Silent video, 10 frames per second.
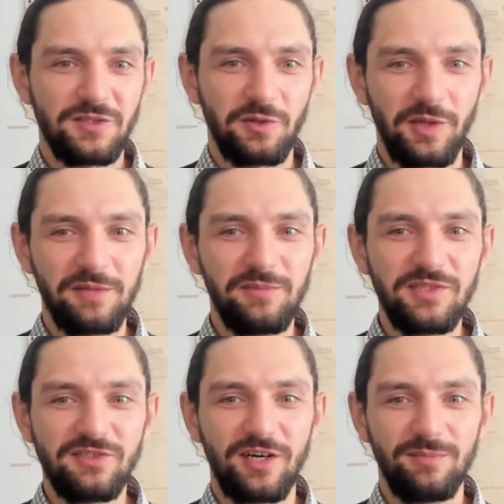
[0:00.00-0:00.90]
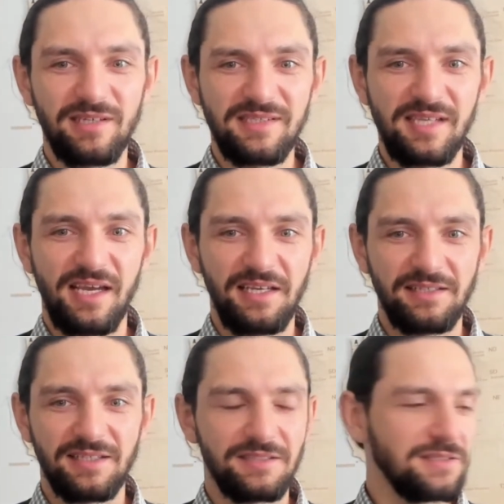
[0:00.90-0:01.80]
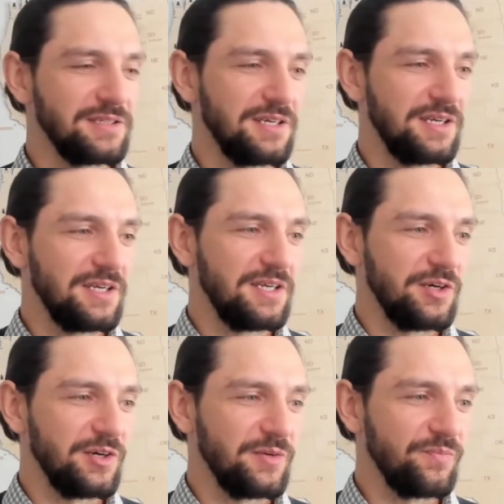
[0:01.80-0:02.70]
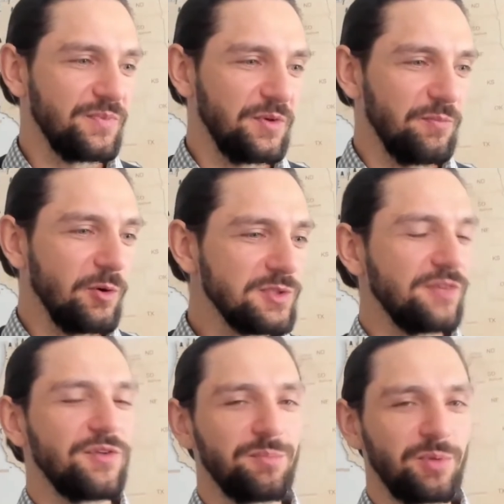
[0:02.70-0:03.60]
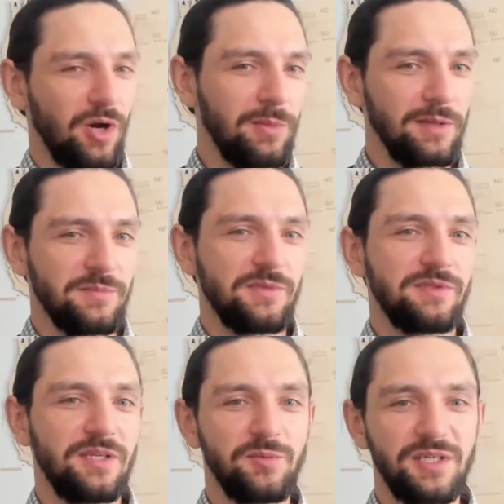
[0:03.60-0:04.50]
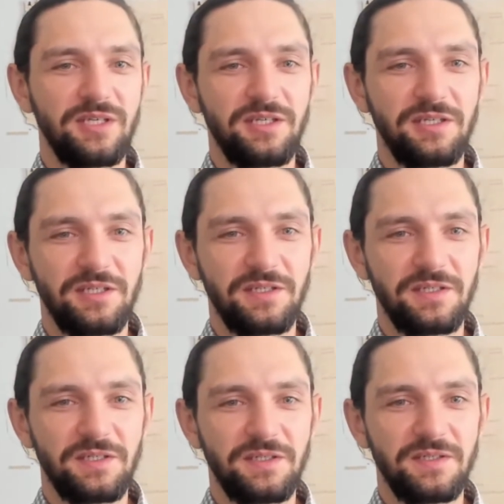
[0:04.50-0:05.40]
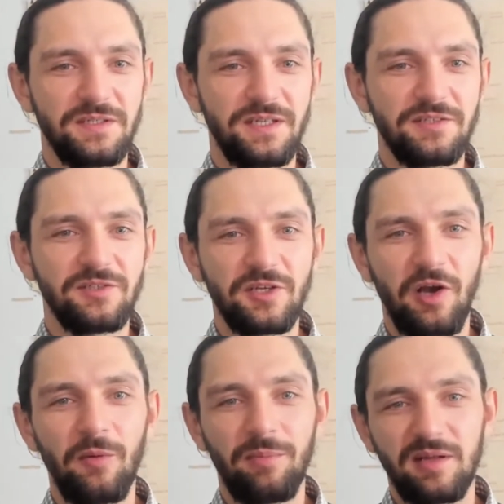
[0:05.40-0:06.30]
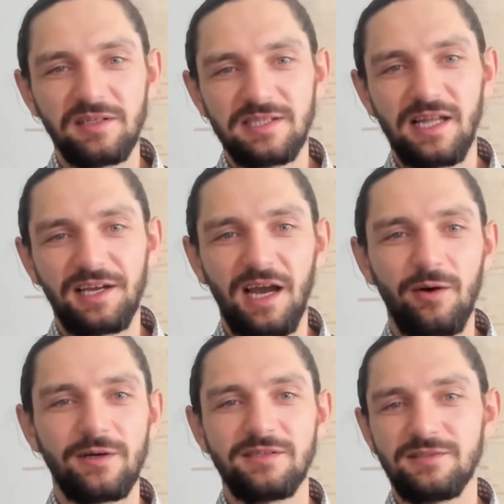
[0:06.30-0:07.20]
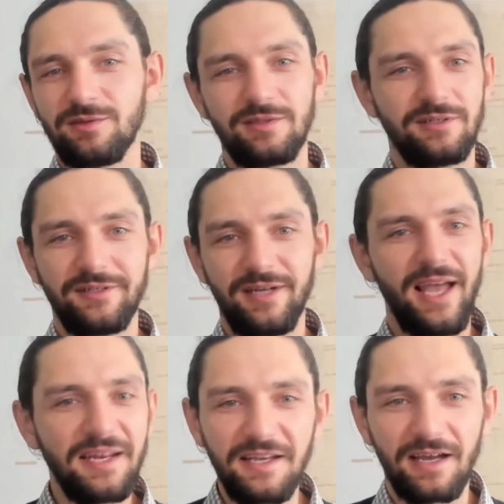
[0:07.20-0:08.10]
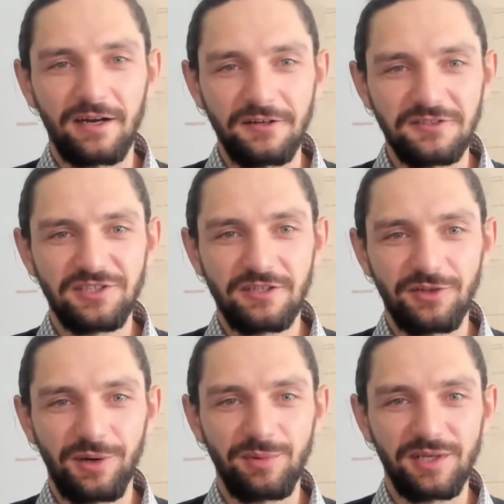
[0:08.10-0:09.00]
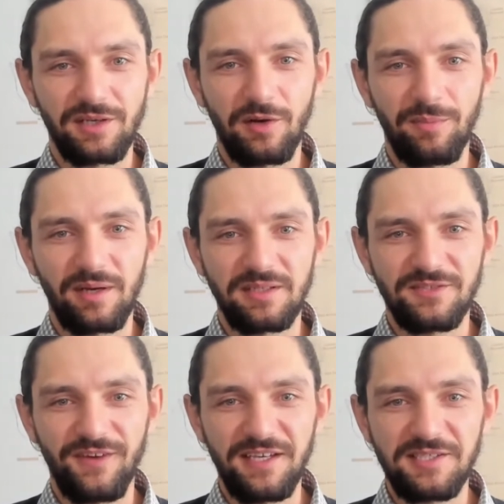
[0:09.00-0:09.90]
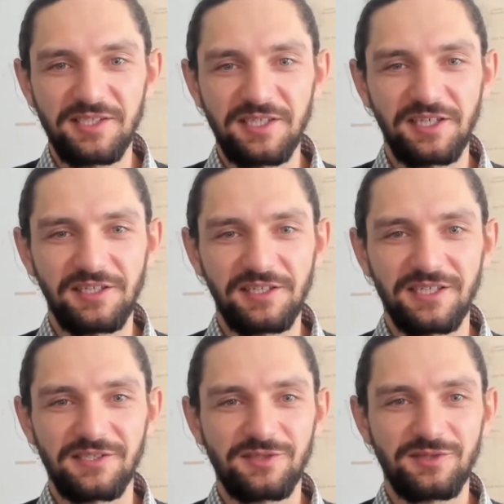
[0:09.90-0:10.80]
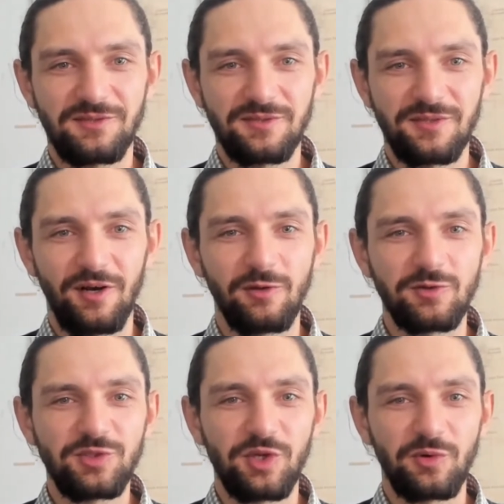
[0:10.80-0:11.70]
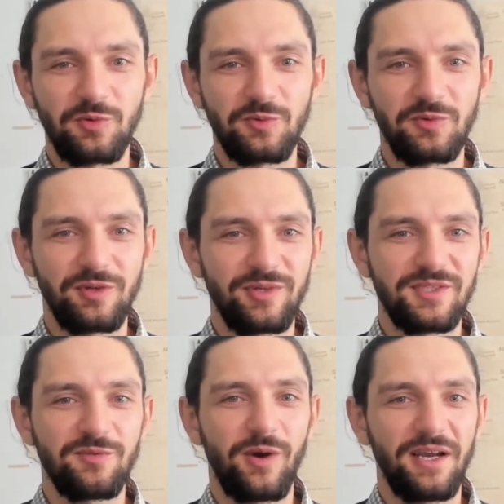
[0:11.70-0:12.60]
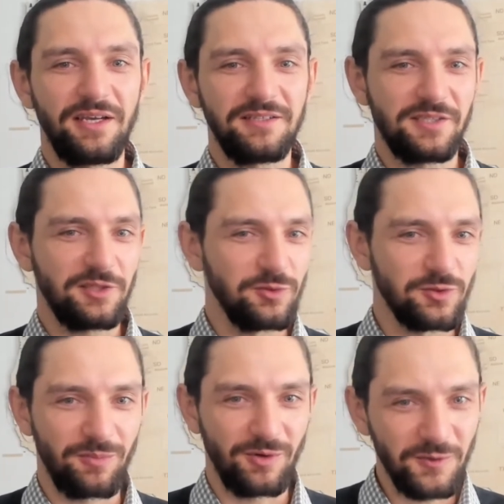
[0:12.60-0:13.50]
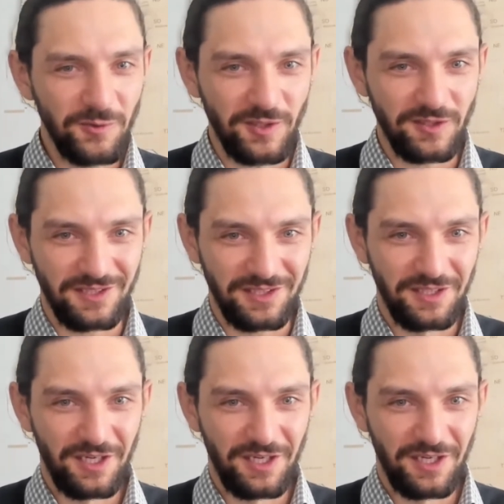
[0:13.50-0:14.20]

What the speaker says: So let me start by saying that most of the problems that we that the companies like ours or any other digital therapeutic company is facing is also the reason why it's a huge opportunity.